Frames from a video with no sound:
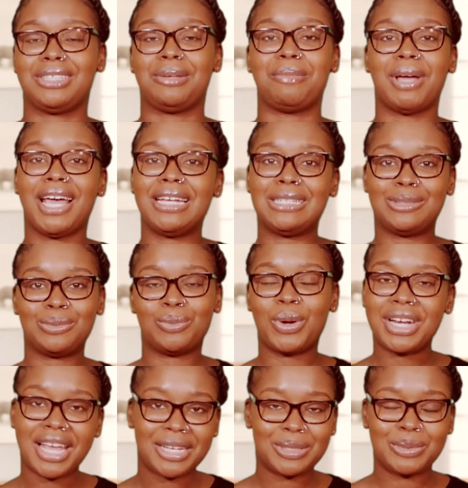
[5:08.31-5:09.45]
So my hand,
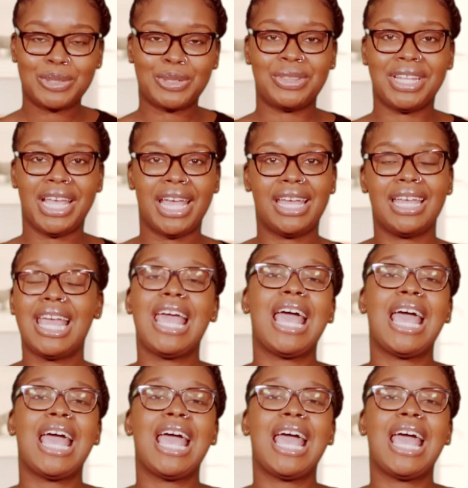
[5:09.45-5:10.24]
one hand was on there